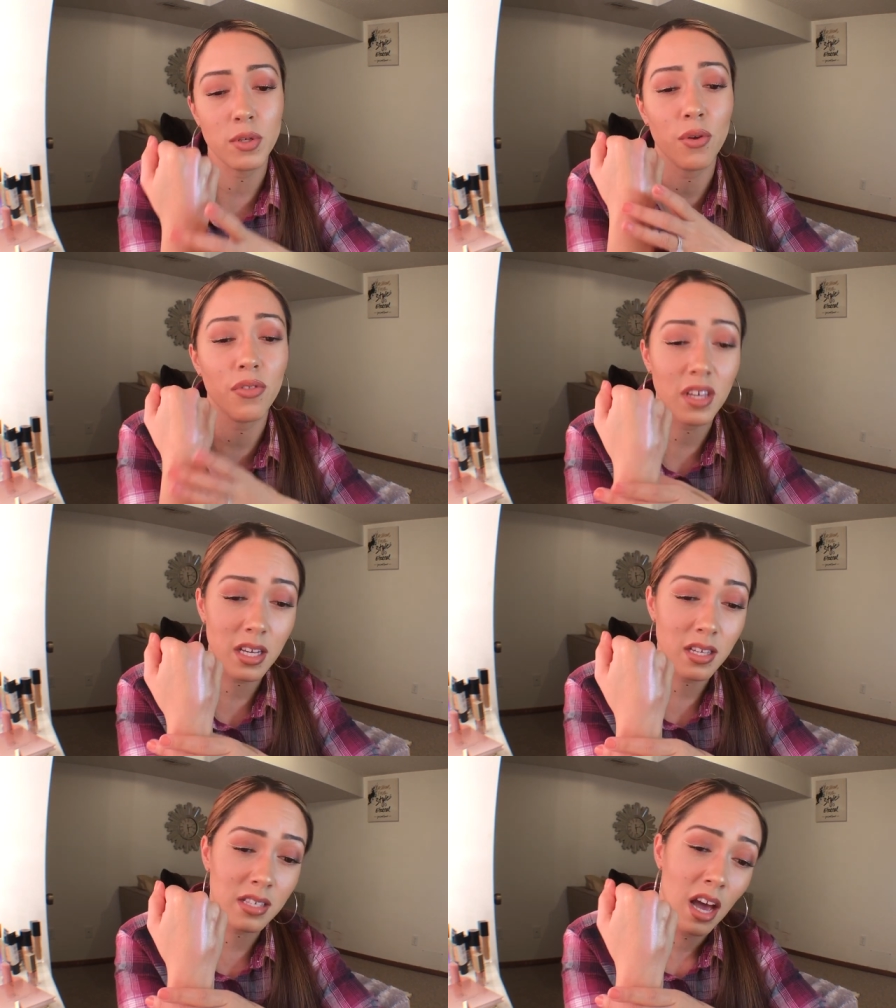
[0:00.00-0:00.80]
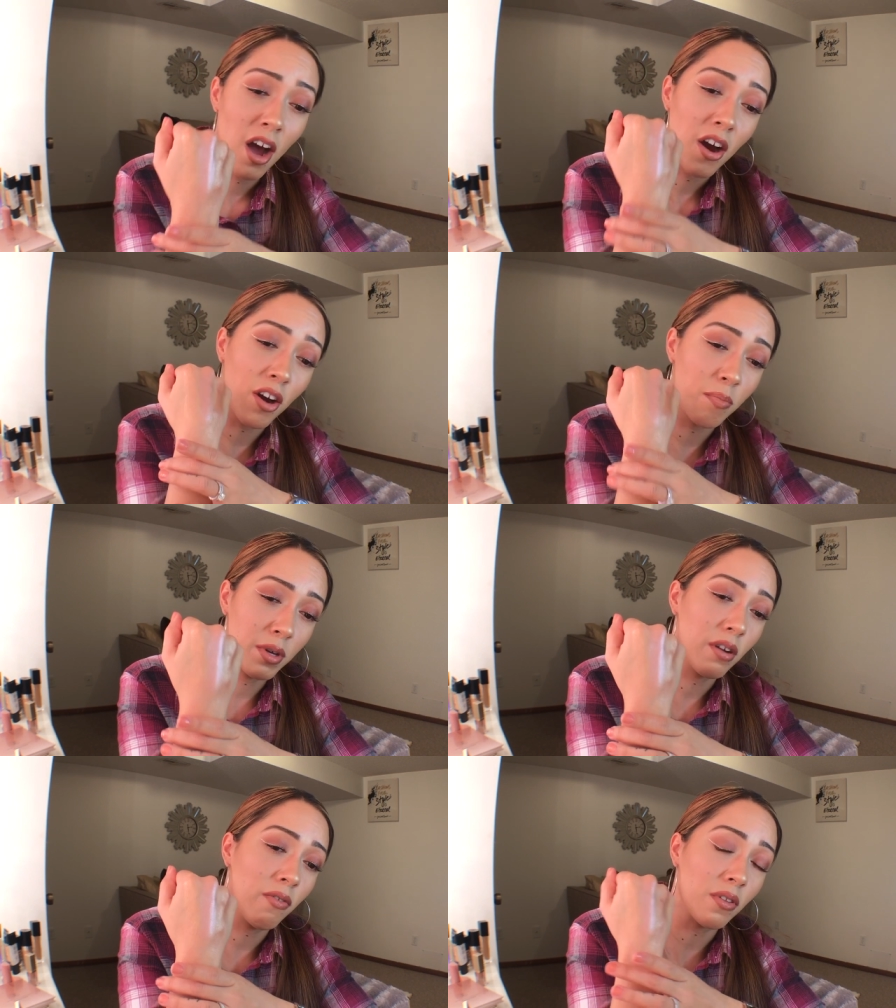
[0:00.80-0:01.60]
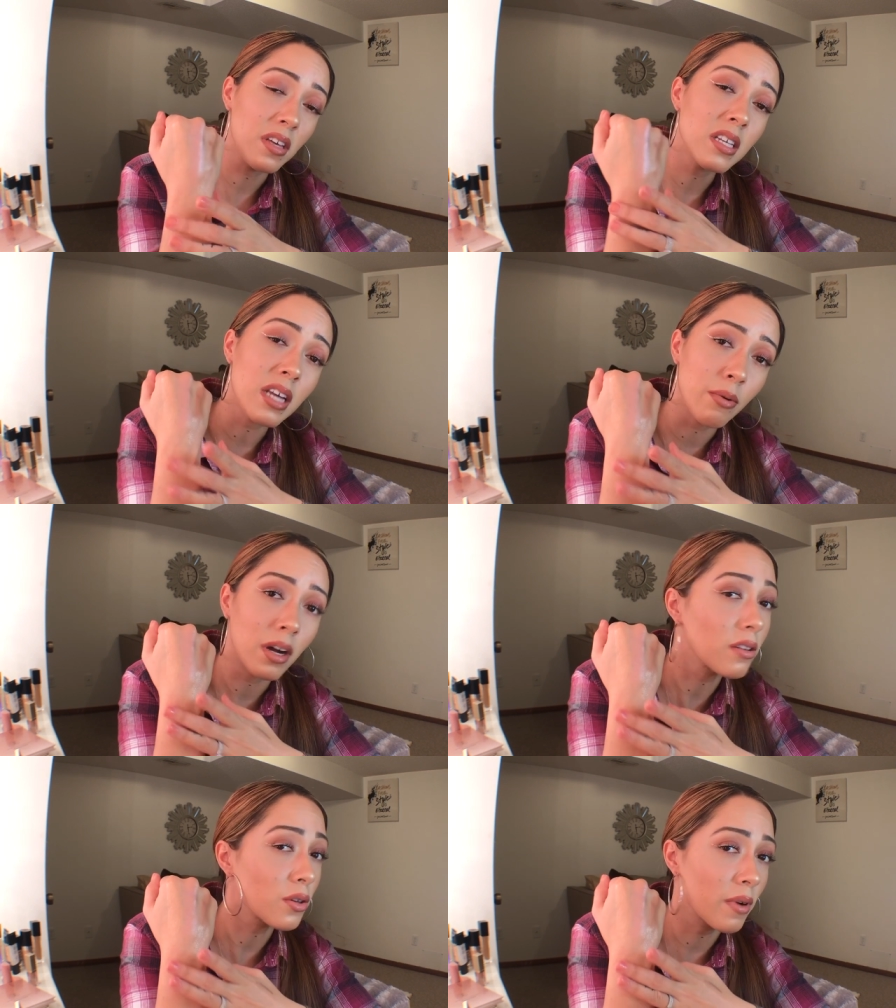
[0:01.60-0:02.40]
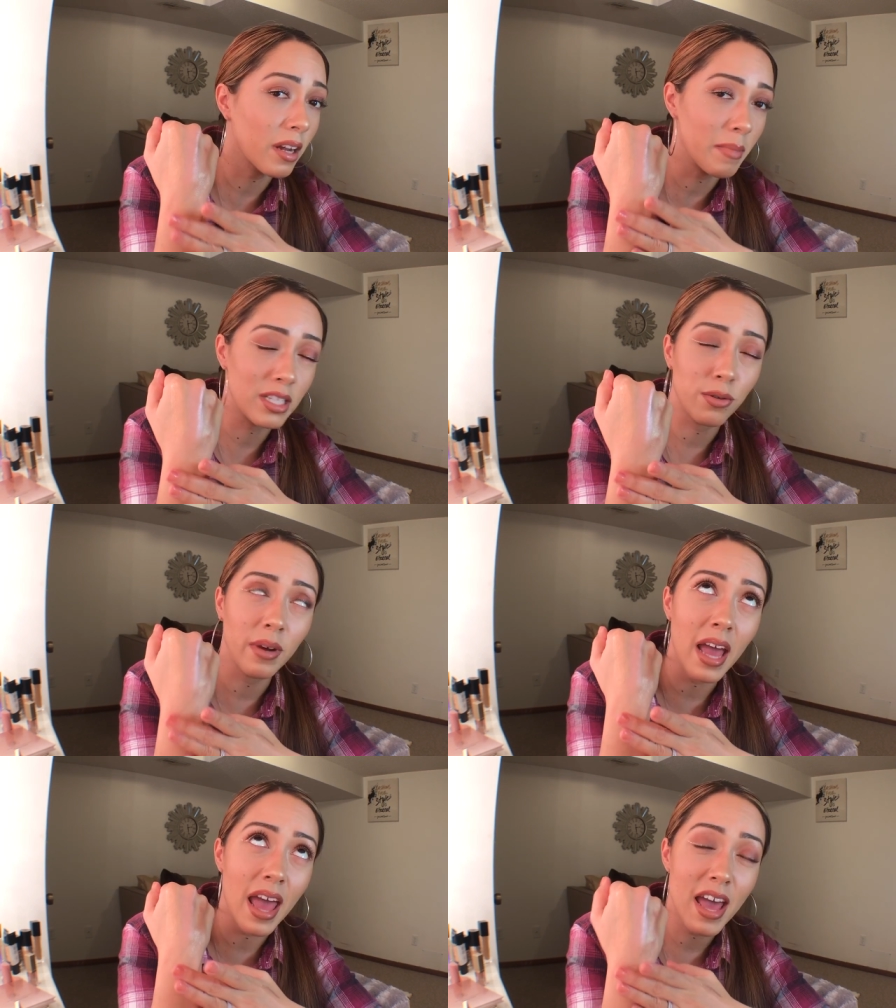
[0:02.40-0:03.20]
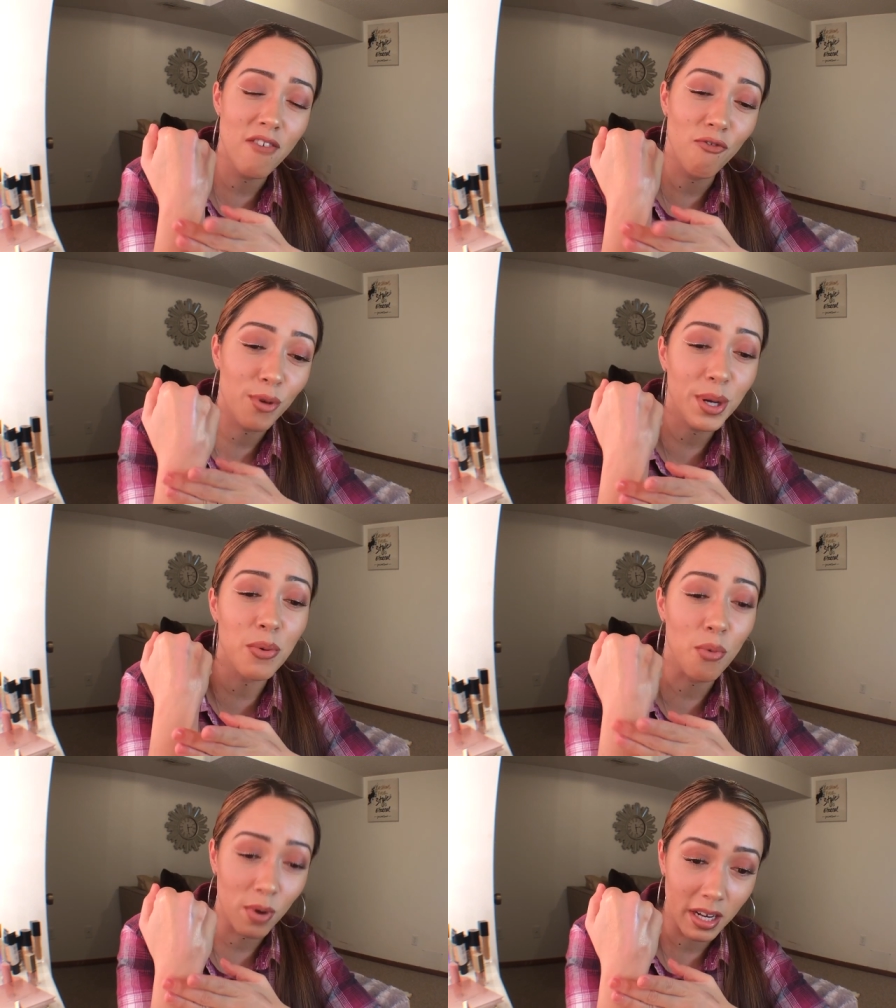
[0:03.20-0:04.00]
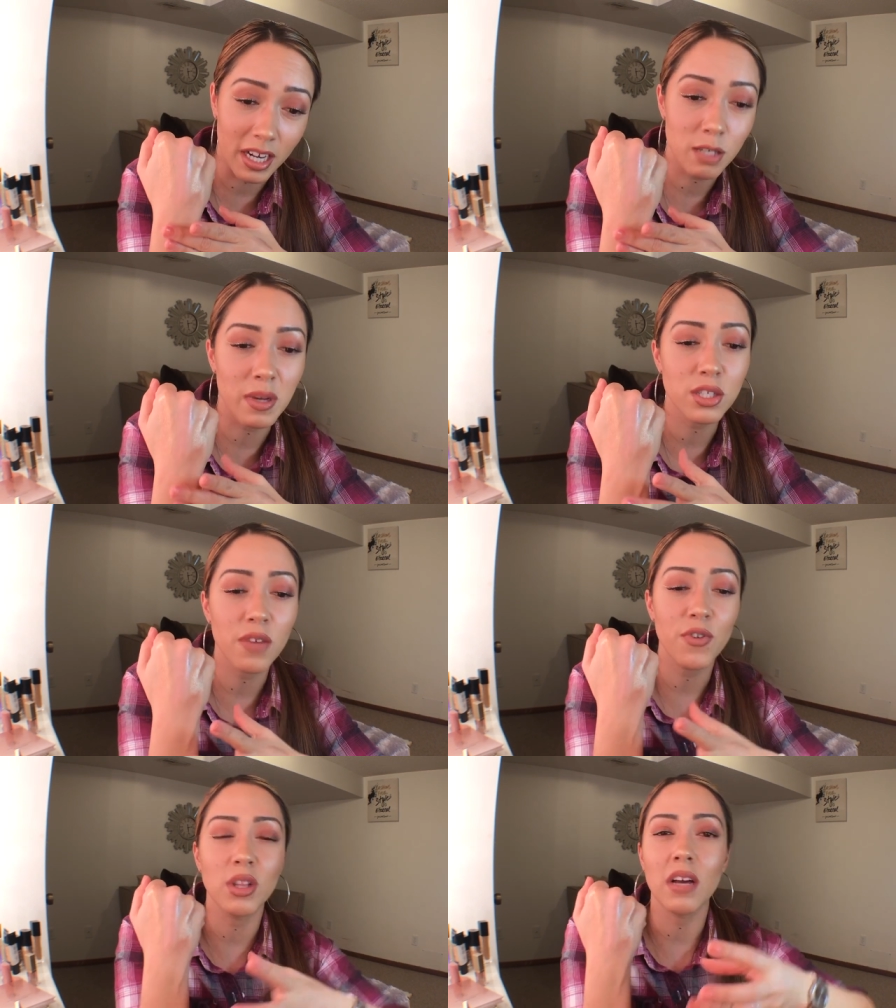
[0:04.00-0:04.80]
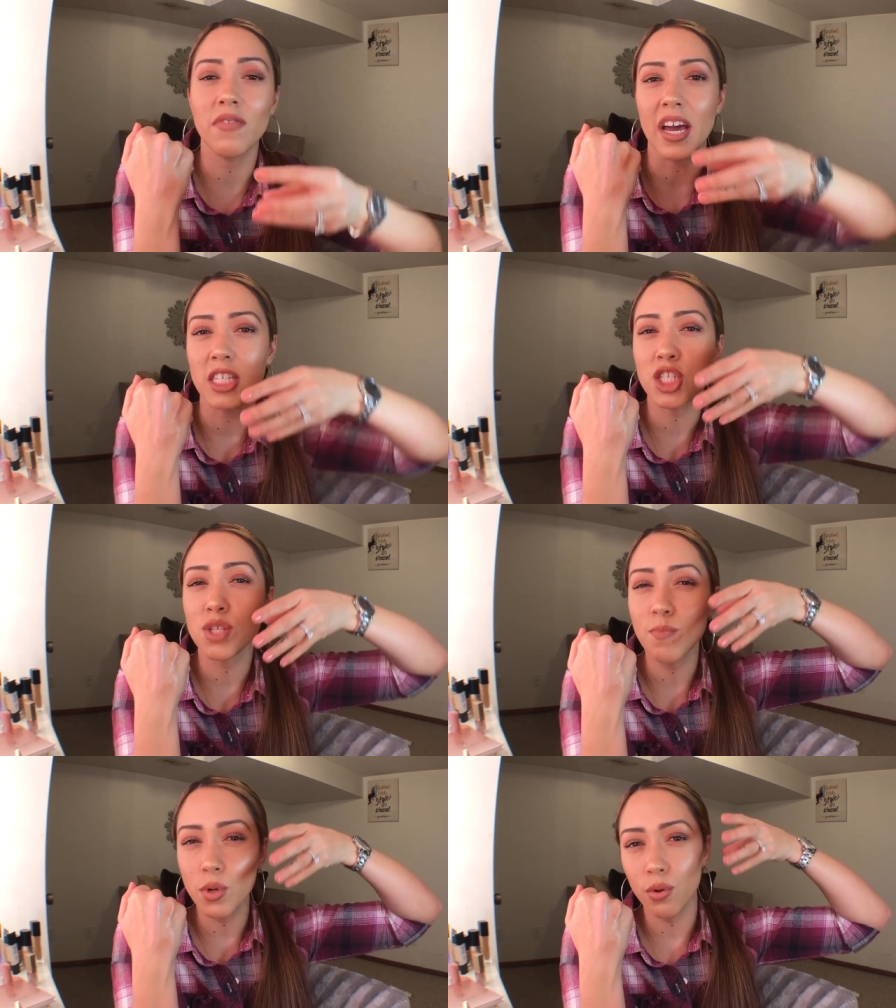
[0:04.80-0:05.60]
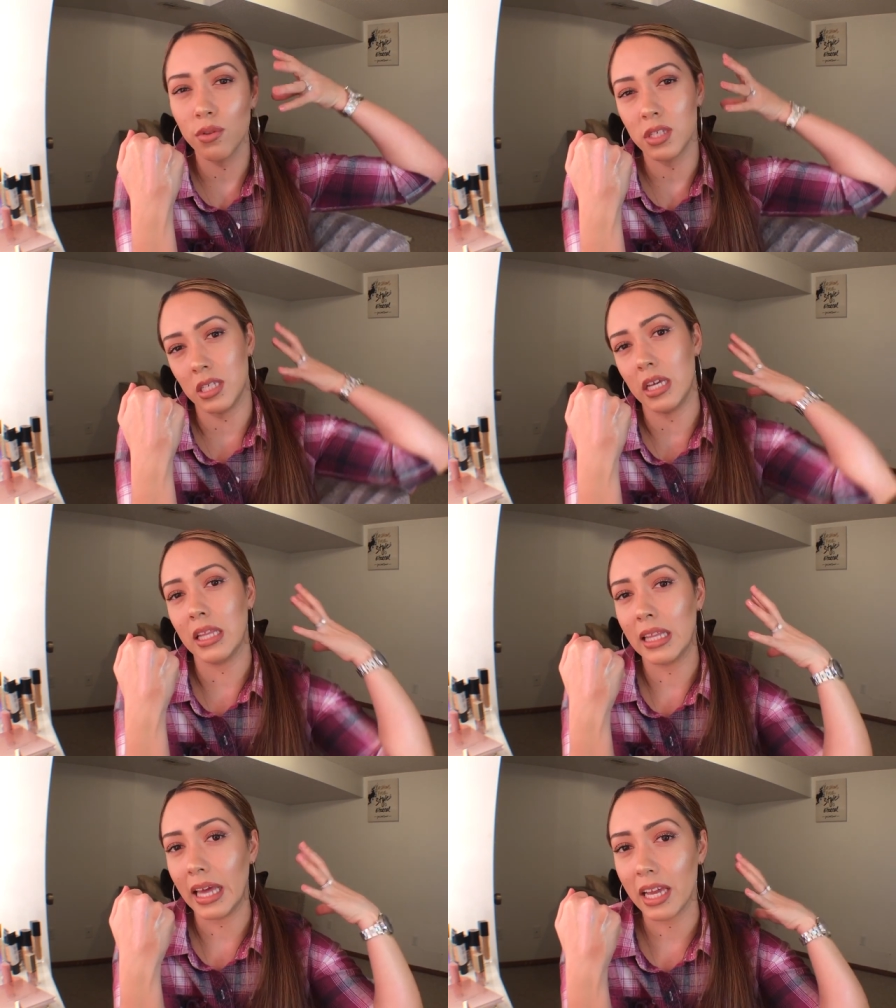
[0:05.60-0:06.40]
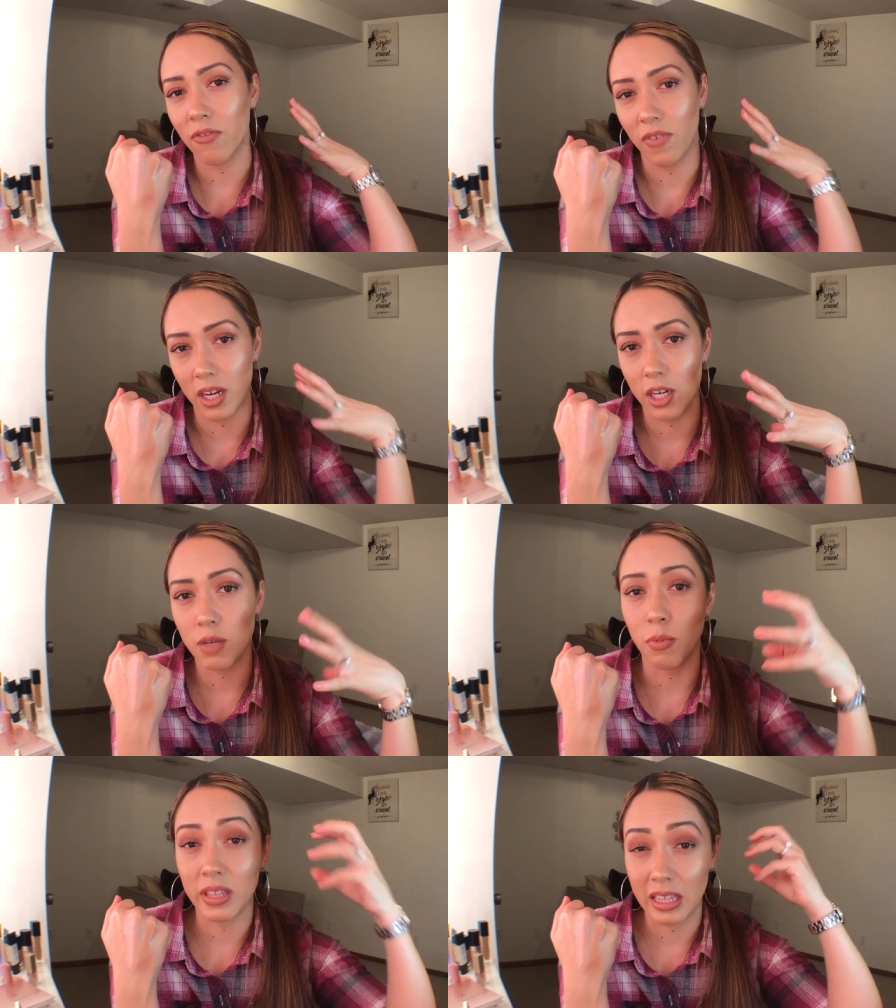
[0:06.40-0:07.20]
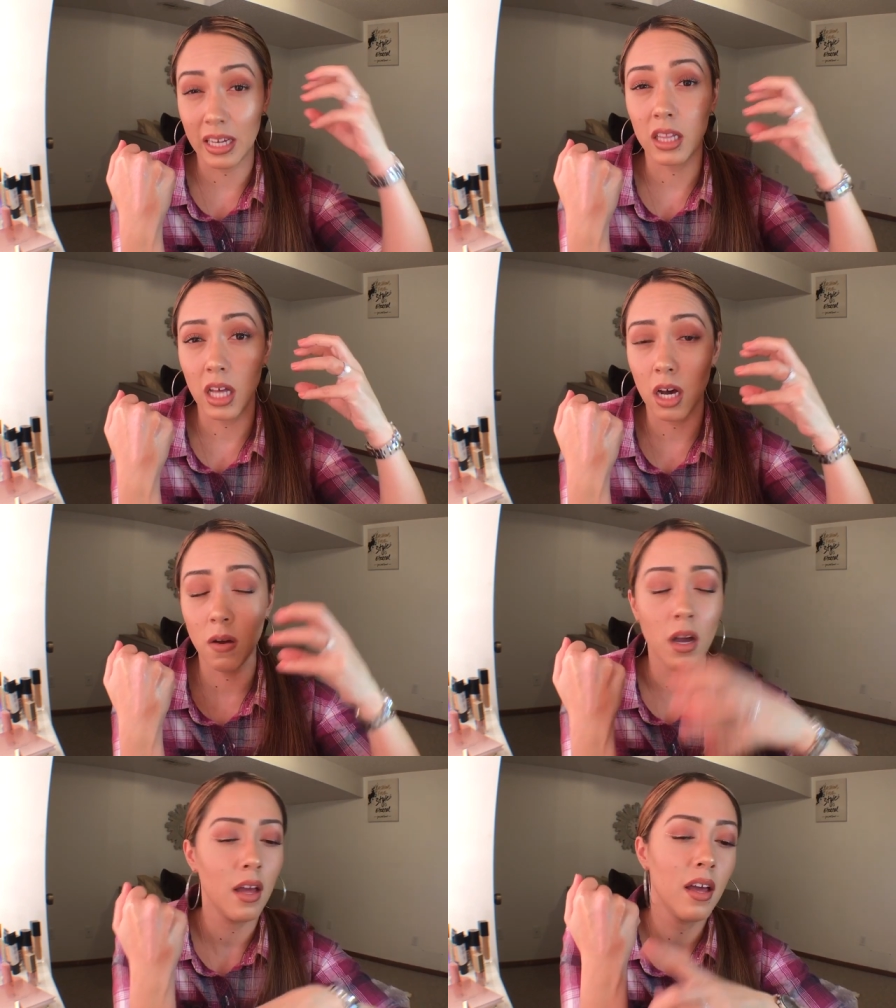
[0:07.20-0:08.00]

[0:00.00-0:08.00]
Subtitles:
So these are beautiful. These I would also recommend to everyone, especially if you love that smooth skin-like finish with the glow.